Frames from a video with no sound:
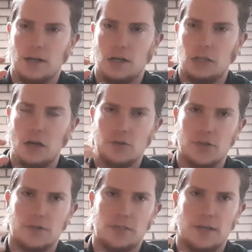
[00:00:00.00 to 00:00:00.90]

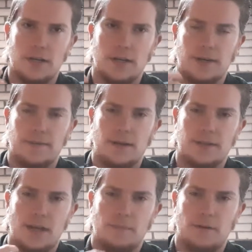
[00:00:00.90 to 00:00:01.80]
closer to a
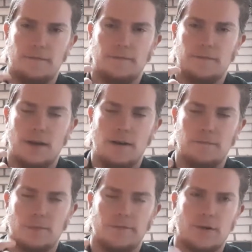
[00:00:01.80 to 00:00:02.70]
type
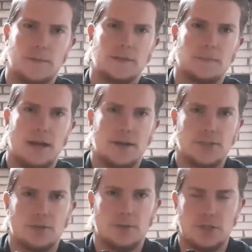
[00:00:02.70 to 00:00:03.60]
of performance
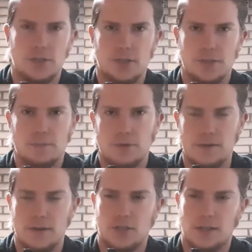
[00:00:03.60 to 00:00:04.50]
blaster, which is pretty
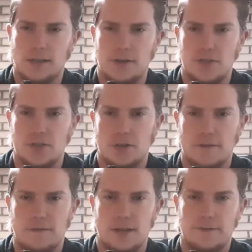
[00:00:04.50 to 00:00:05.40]
much the closest
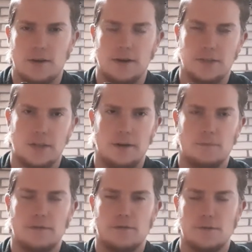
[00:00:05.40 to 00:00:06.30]
Nerf has ever gone to the
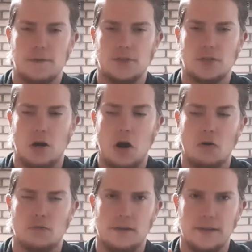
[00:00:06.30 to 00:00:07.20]
performance
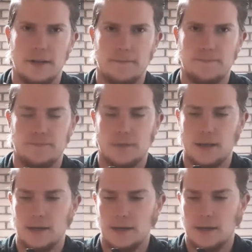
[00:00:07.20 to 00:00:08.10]
arena.
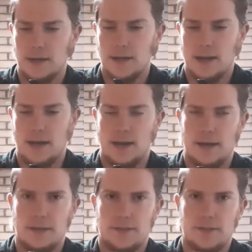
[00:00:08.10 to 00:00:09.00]

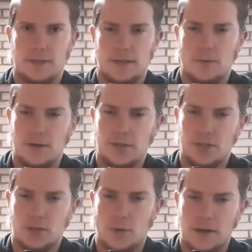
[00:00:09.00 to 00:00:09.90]
And it
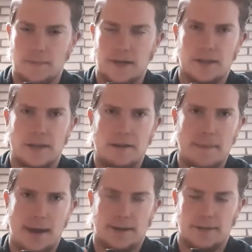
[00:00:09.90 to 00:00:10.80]
was quite a big thing
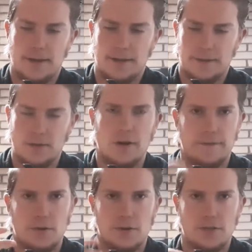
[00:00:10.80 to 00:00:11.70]
back then, though
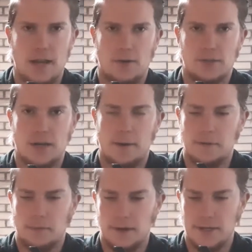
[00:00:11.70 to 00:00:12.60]
of course now it's
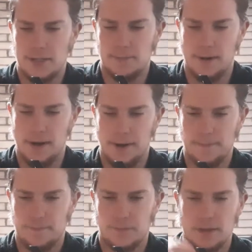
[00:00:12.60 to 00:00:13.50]
commonplace, but
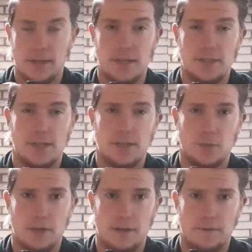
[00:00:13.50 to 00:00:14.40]
this is
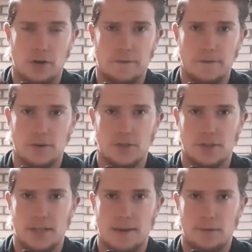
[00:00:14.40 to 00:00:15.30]
one of the very first
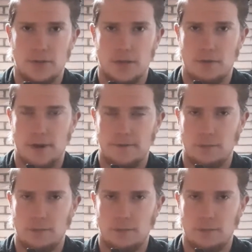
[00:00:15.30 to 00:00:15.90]
examples of the rival